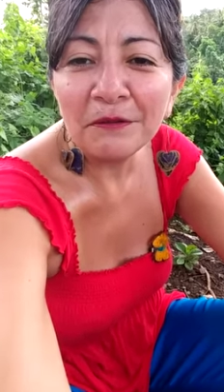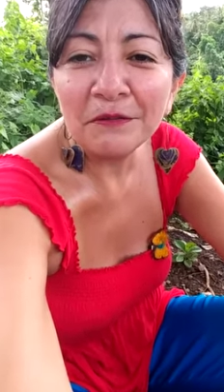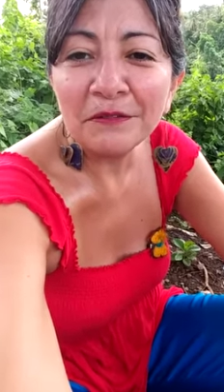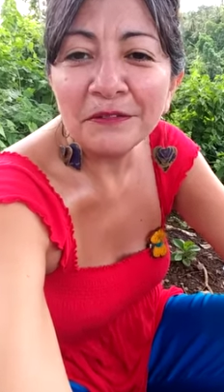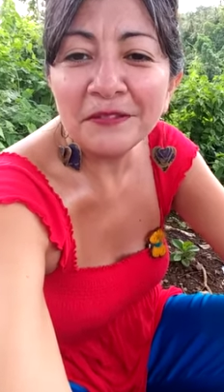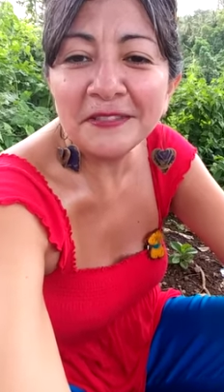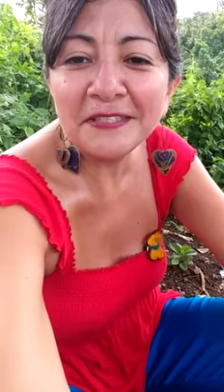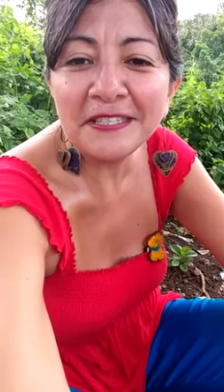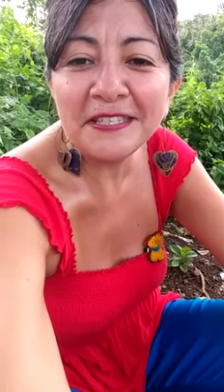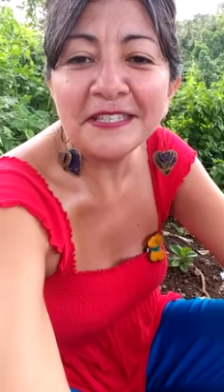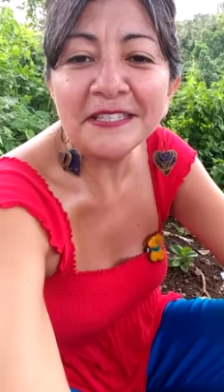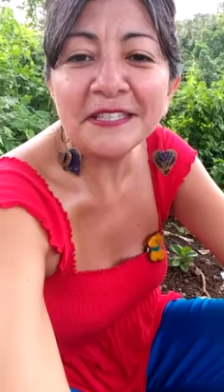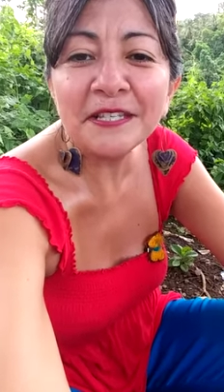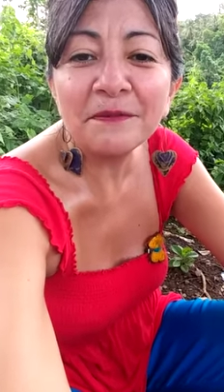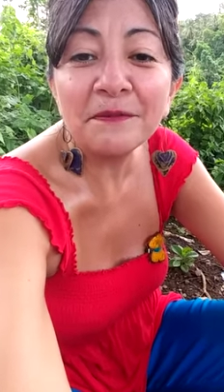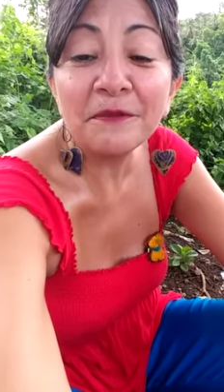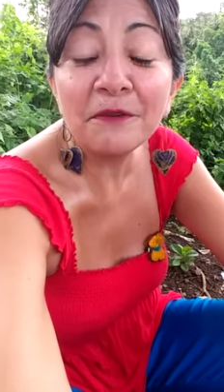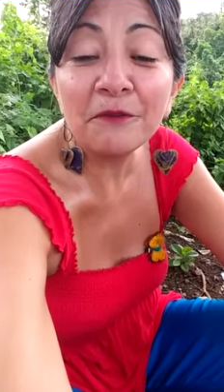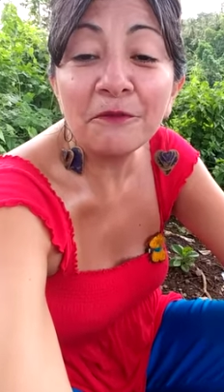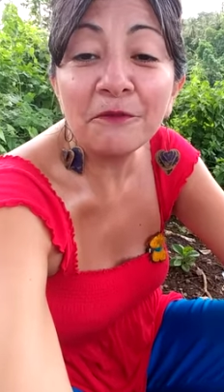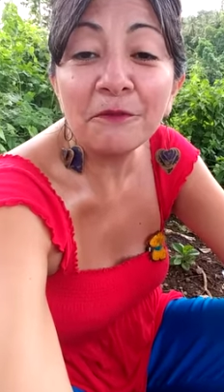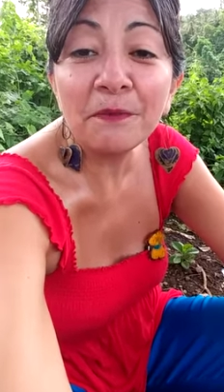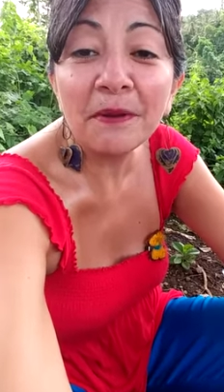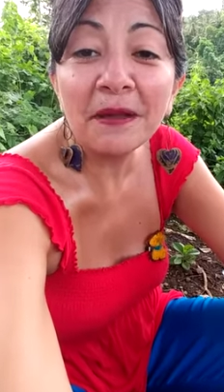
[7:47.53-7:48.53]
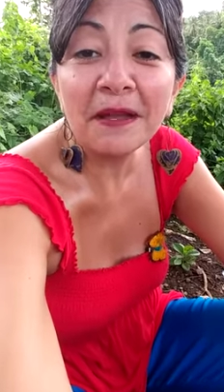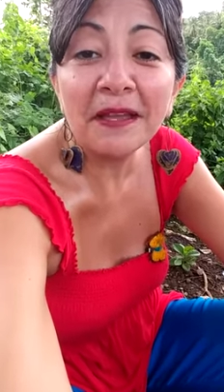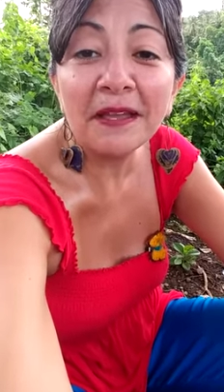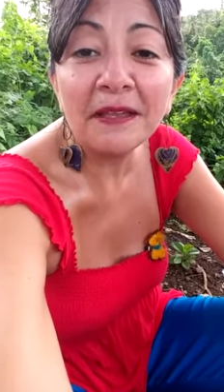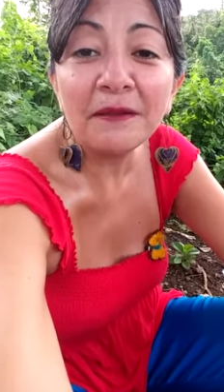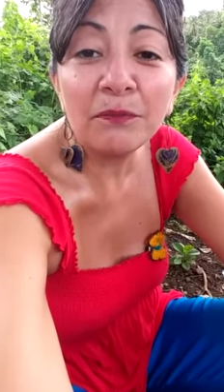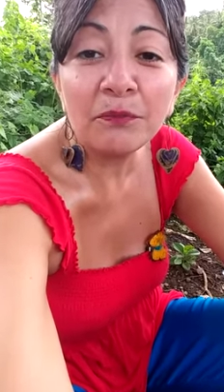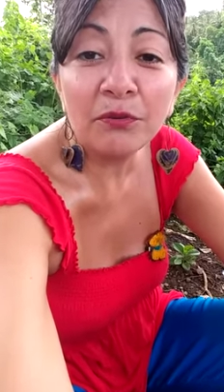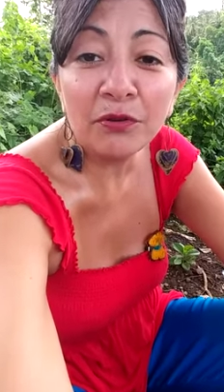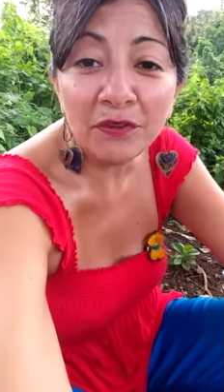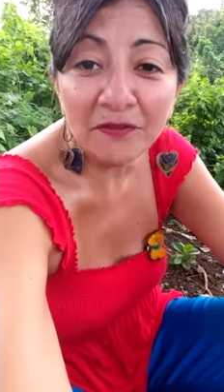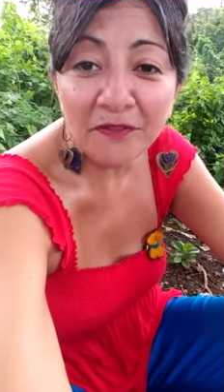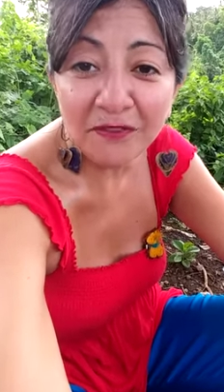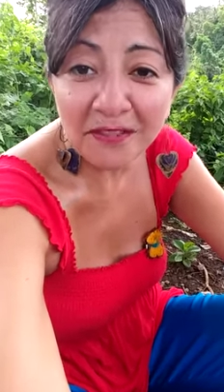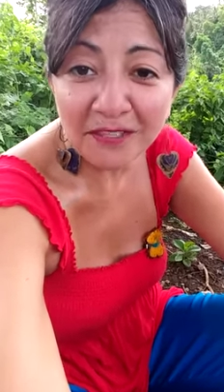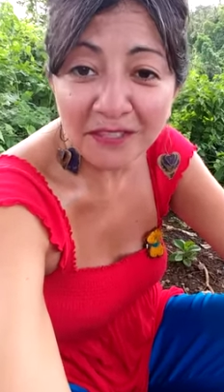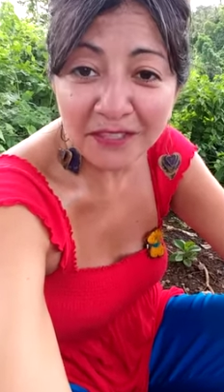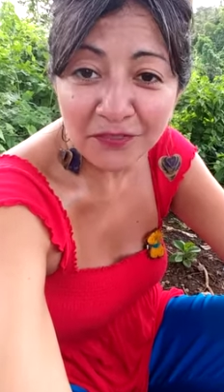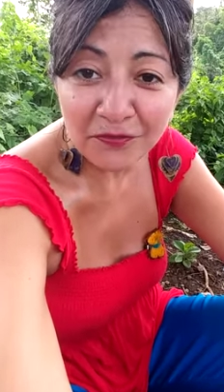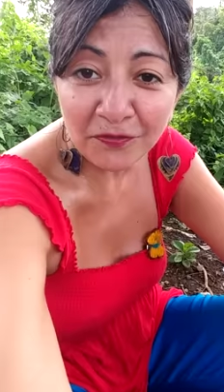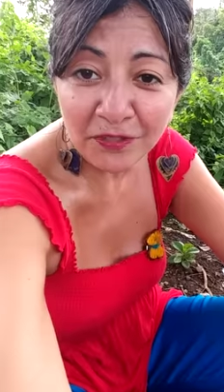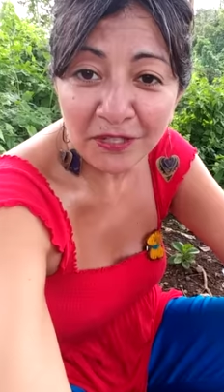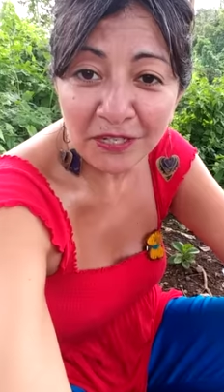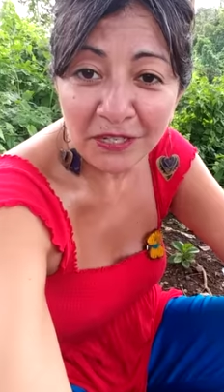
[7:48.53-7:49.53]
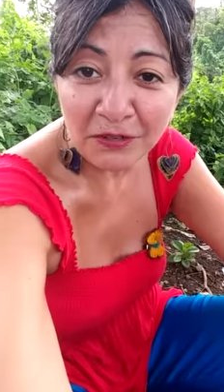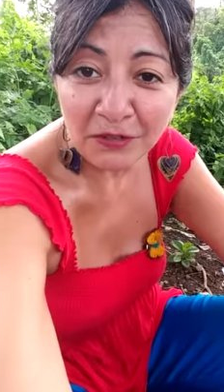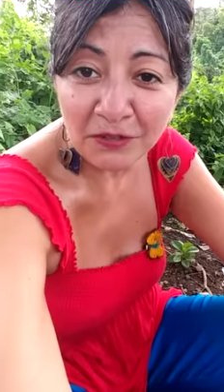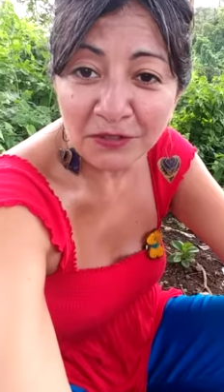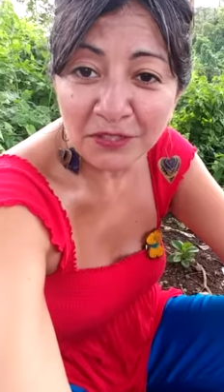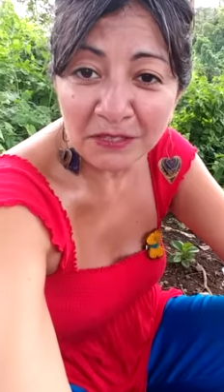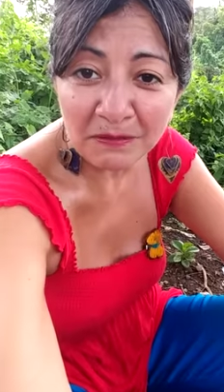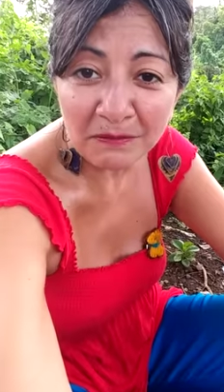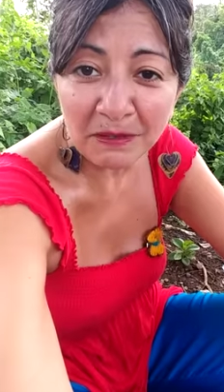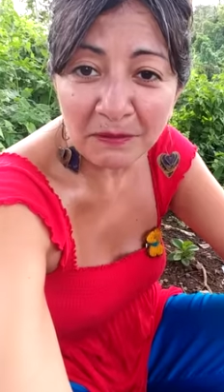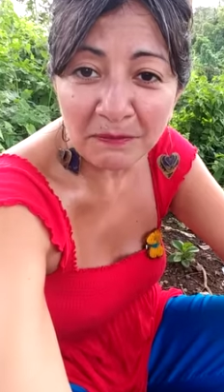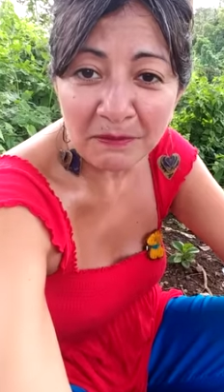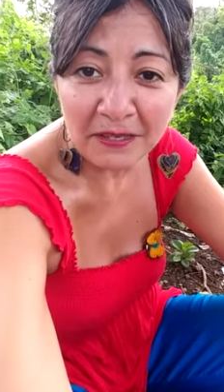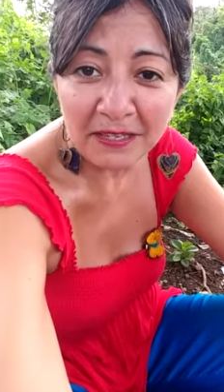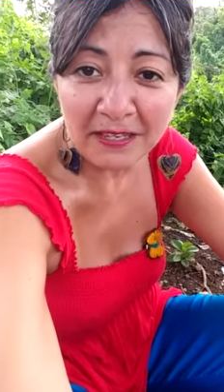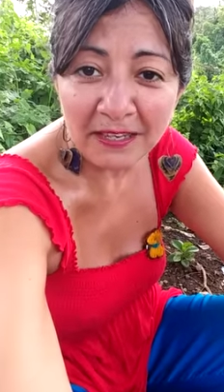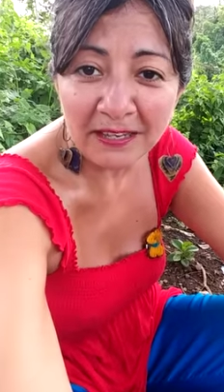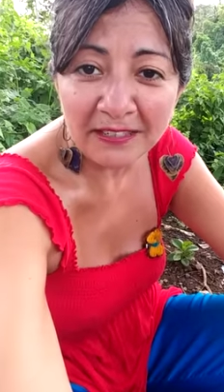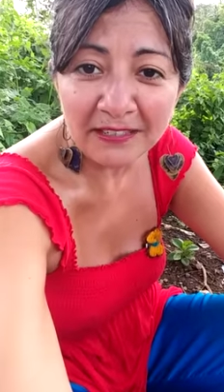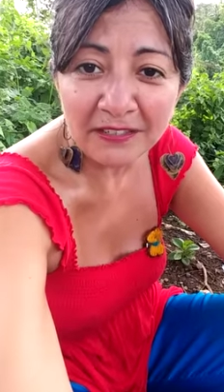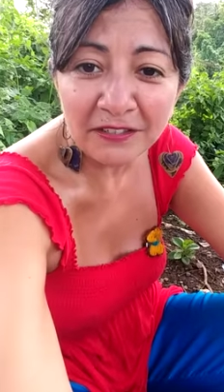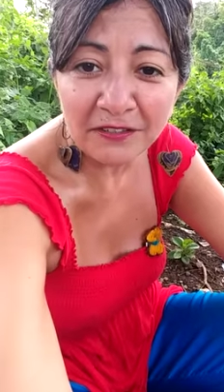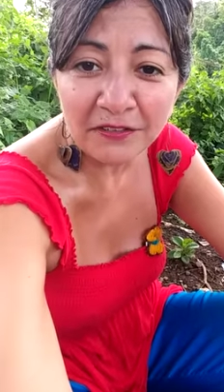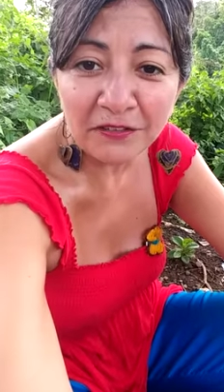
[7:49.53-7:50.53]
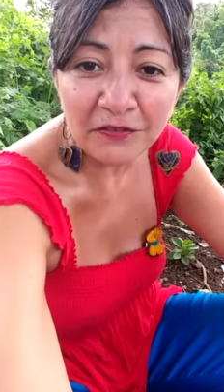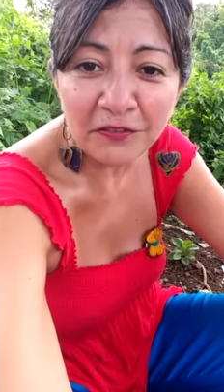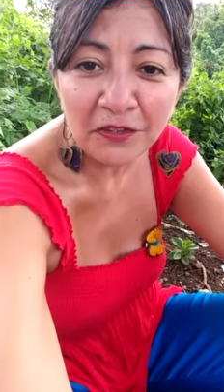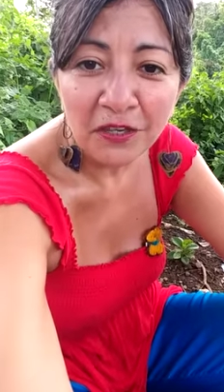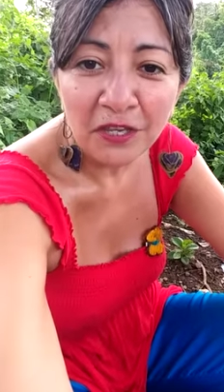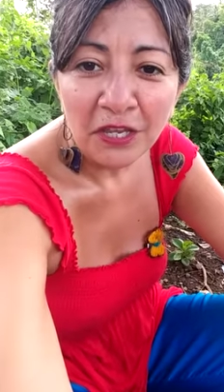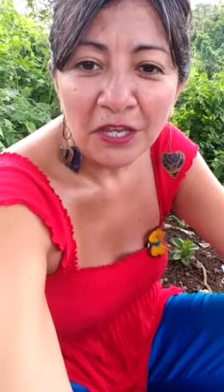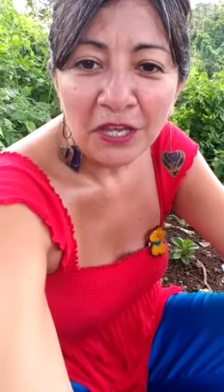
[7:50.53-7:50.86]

see some of my previous videos and maybe kind of